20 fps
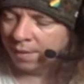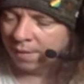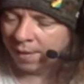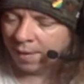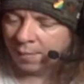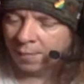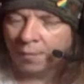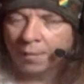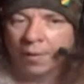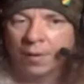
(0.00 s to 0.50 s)

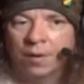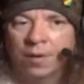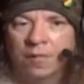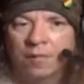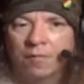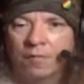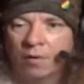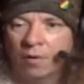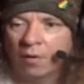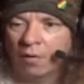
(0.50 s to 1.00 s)
that word
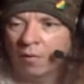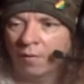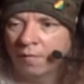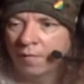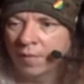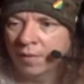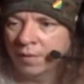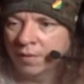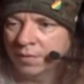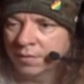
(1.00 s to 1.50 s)
evolve
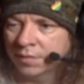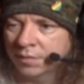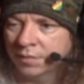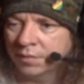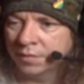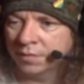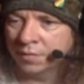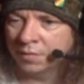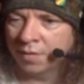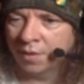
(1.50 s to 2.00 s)
is a
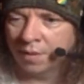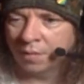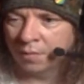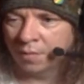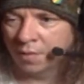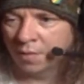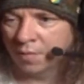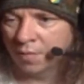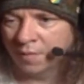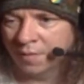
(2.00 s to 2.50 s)
trigger
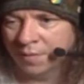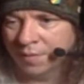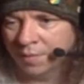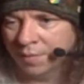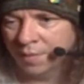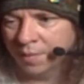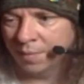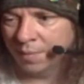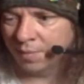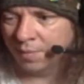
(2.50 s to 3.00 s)
word for some
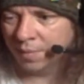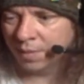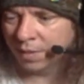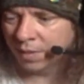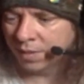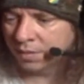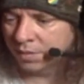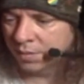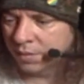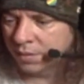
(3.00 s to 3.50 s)
people
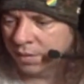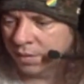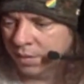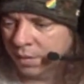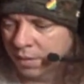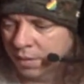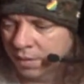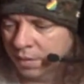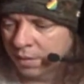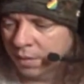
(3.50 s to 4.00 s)
because
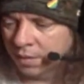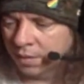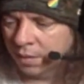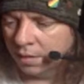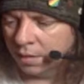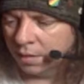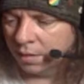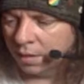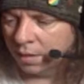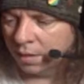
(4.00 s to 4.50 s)

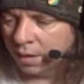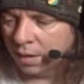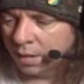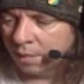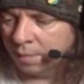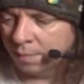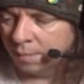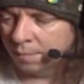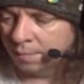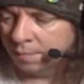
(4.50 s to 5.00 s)

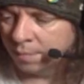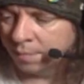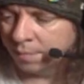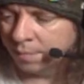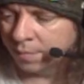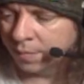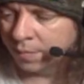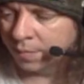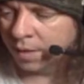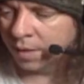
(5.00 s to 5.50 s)
um,
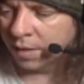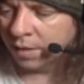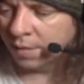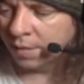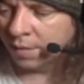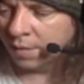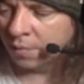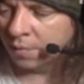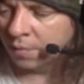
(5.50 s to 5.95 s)
anything